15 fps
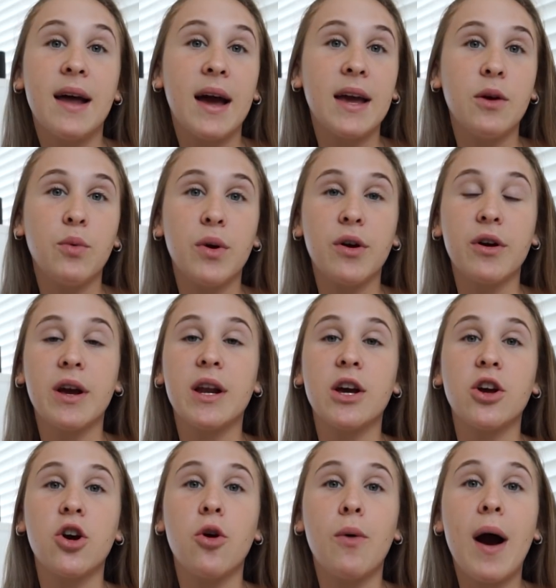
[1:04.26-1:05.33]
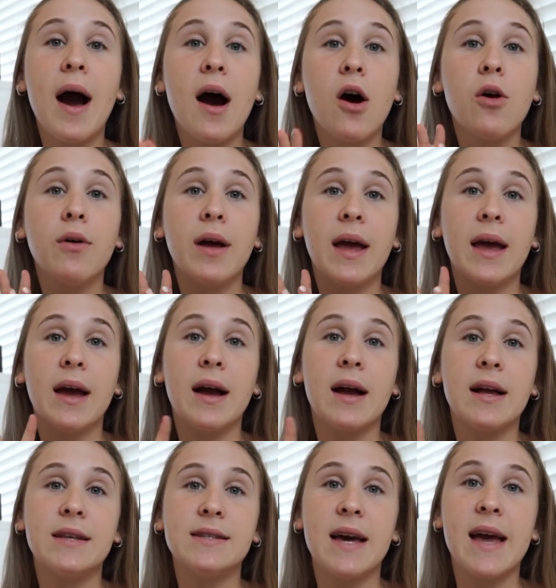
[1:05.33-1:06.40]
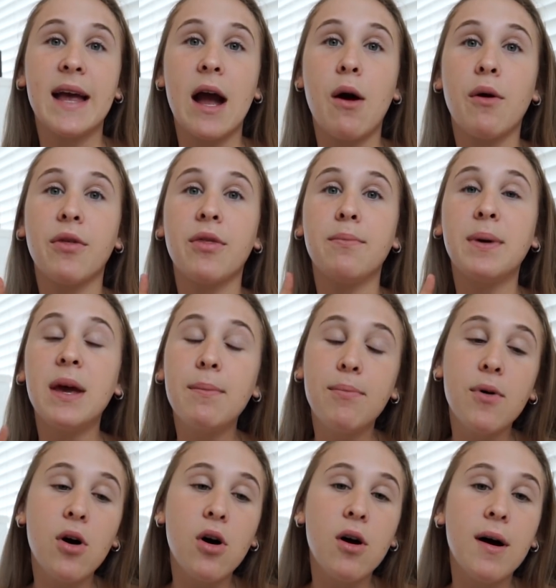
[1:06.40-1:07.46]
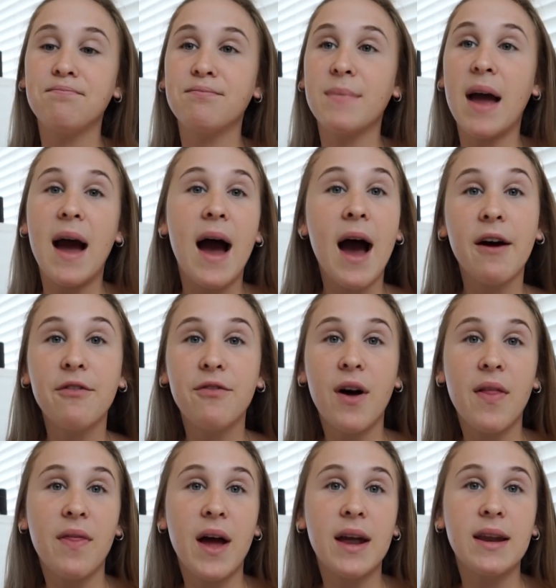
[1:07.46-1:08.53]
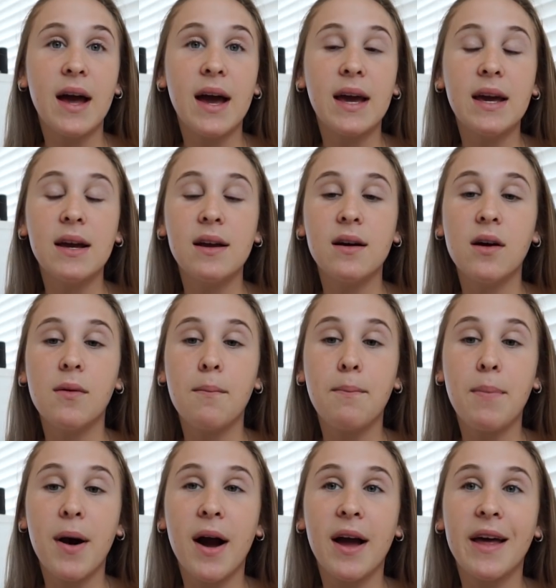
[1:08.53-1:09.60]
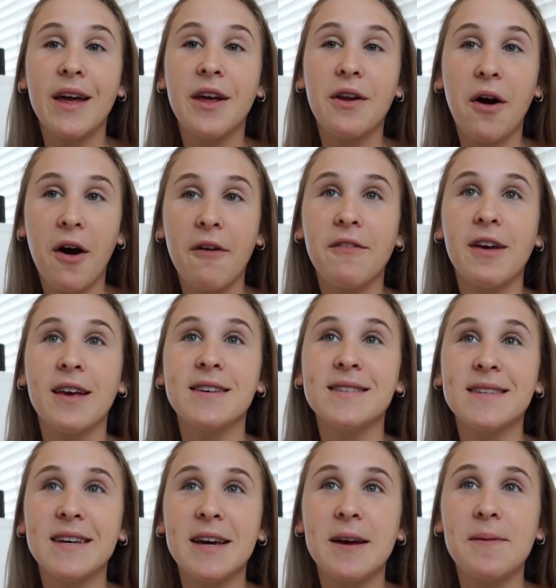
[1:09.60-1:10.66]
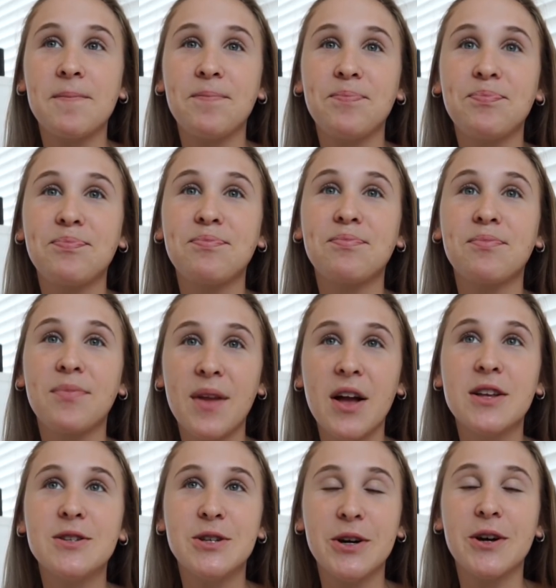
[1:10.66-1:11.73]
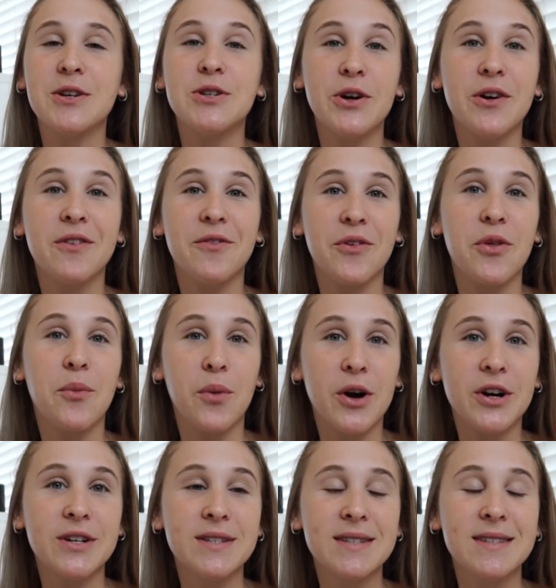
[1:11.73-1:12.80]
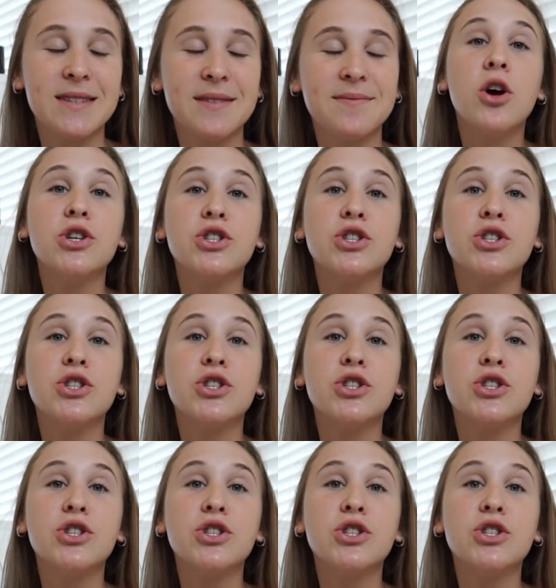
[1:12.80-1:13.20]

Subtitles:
night we were gonna go out and hang out with people, have fun that night, but it obviously took a turn for the worst.